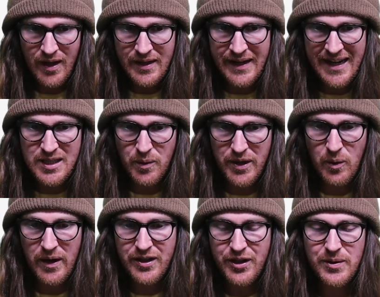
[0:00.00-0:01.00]
Next, what you
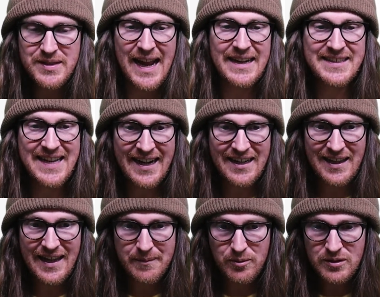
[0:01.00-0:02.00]
want to do is add data
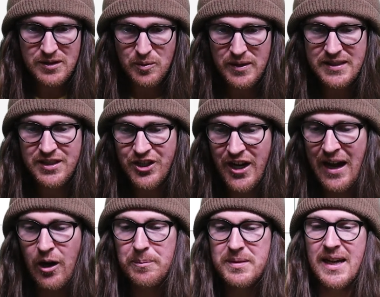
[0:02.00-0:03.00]
labels, which
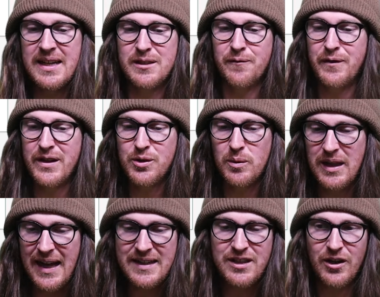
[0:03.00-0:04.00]
helps us
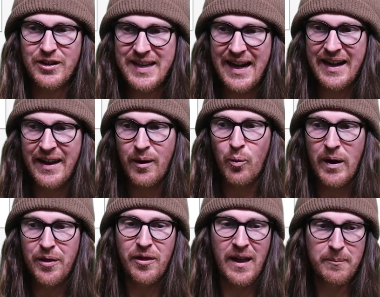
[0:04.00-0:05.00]
visualize our data
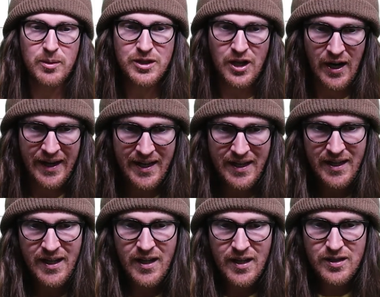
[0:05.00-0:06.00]
with numbers on it.
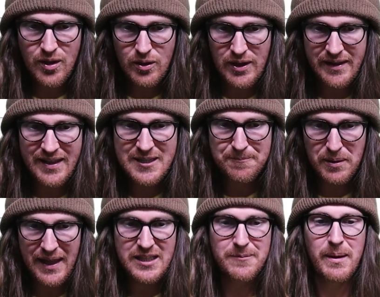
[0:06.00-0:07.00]
So click this
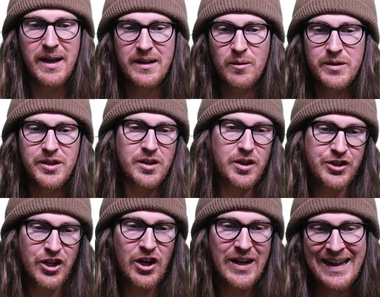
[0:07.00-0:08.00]
plus button, which is our
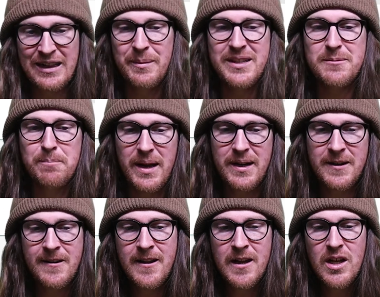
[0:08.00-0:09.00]
chart elements
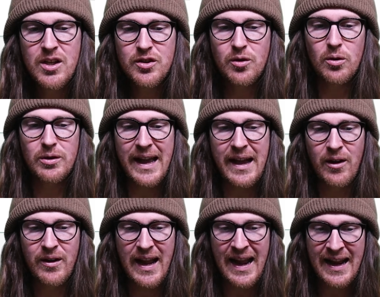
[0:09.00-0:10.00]
button. Scroll
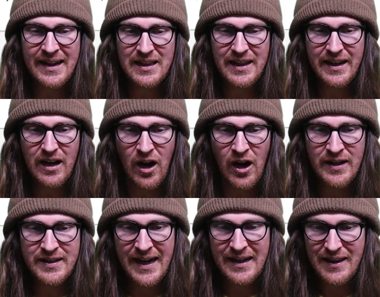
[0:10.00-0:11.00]
down and click on
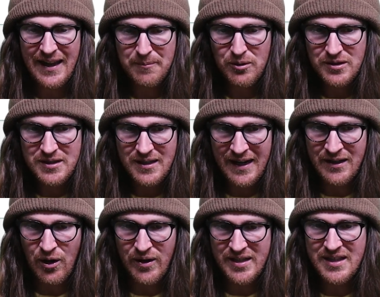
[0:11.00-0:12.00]
data labels and
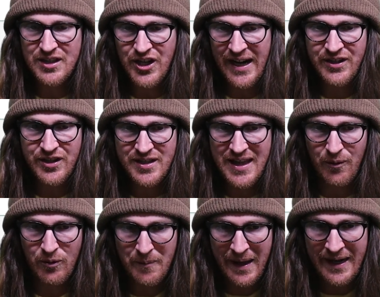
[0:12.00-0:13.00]
notice the changes that
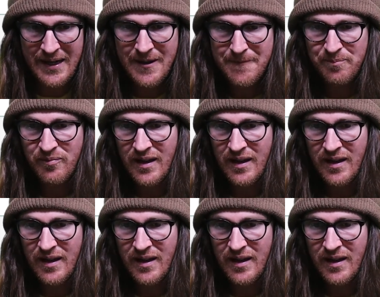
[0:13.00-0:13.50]
were made.